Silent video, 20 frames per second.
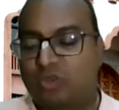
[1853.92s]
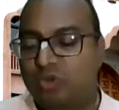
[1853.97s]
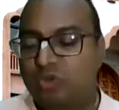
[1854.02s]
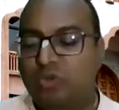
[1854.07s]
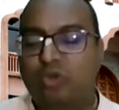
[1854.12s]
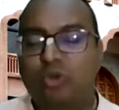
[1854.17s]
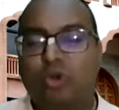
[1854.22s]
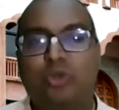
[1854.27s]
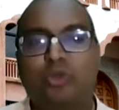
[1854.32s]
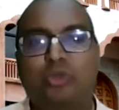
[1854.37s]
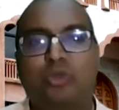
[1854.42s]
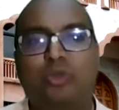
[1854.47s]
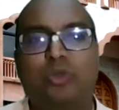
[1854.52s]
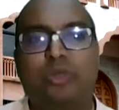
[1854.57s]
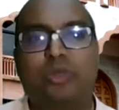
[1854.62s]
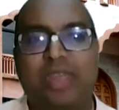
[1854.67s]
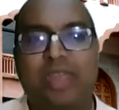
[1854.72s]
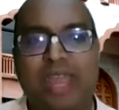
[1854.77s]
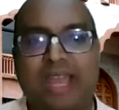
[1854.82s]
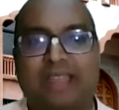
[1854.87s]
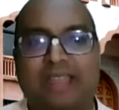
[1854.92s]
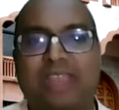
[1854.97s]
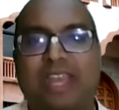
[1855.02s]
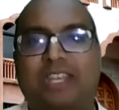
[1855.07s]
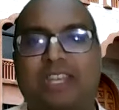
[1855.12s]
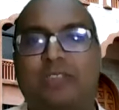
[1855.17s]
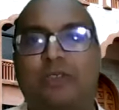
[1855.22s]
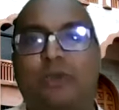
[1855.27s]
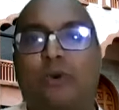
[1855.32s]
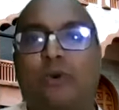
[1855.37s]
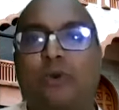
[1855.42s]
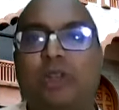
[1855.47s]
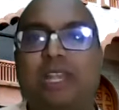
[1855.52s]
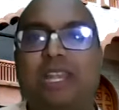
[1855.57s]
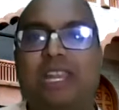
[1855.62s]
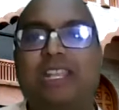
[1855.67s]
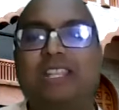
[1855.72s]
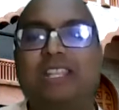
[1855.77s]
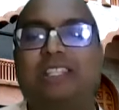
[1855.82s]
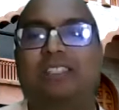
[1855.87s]
to those who think that you
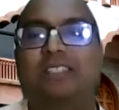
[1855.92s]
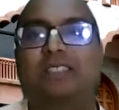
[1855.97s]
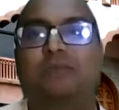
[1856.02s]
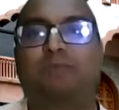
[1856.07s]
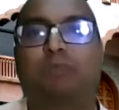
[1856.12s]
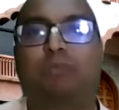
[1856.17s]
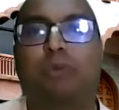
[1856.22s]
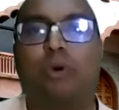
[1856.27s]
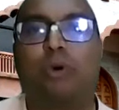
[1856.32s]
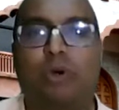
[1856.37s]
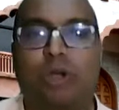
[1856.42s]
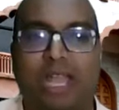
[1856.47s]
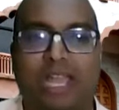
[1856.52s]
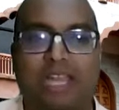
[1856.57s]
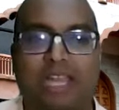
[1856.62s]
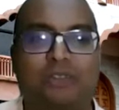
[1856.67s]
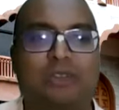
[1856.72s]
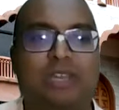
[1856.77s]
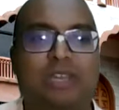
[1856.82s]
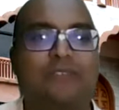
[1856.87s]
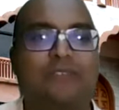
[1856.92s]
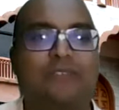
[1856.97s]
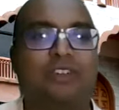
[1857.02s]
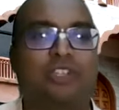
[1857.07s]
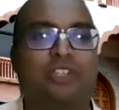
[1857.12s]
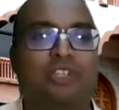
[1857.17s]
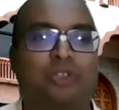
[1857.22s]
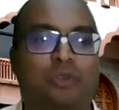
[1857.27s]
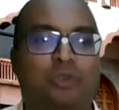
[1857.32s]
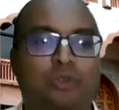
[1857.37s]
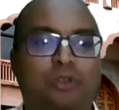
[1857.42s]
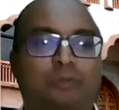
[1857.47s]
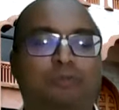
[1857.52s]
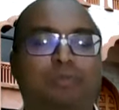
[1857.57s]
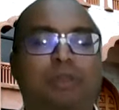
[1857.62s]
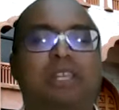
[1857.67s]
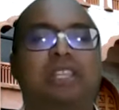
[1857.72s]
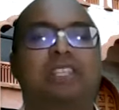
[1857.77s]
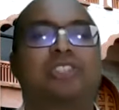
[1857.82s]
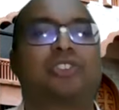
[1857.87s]
only spoke and you never
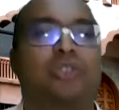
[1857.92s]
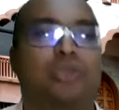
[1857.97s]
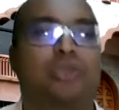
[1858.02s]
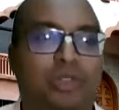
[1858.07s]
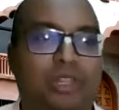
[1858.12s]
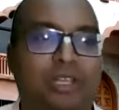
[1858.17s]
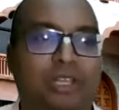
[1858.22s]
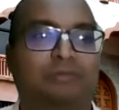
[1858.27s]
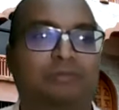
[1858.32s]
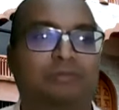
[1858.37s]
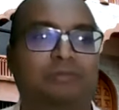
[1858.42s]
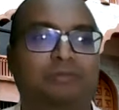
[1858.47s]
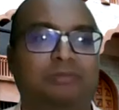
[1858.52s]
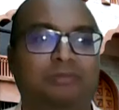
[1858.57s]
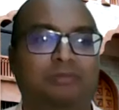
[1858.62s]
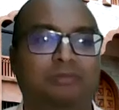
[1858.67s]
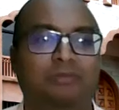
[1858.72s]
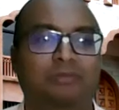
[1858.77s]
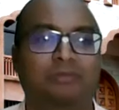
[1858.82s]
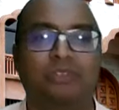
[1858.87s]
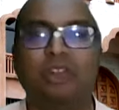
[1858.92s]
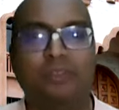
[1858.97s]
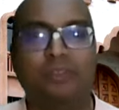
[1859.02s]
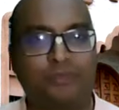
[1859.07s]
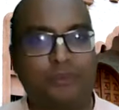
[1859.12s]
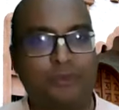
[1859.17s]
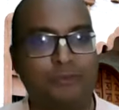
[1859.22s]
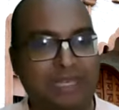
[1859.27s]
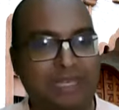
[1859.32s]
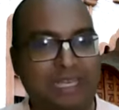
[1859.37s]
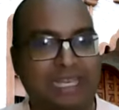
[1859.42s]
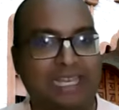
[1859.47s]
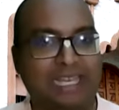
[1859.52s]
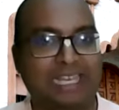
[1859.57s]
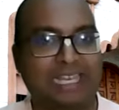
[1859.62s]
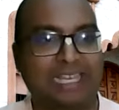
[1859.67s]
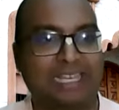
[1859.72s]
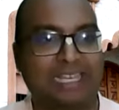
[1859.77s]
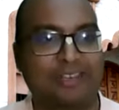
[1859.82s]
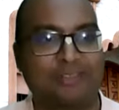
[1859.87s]
showed, please show them. Not for
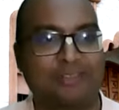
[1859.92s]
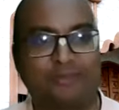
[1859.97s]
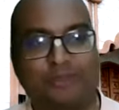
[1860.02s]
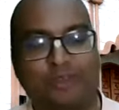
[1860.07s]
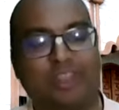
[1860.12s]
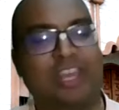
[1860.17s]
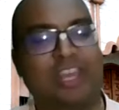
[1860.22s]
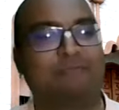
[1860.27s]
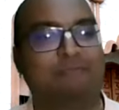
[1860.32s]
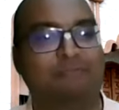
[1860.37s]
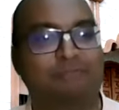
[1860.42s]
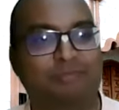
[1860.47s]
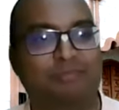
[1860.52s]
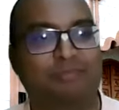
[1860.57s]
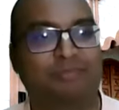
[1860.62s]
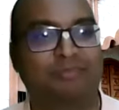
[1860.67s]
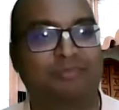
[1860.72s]
me, for them.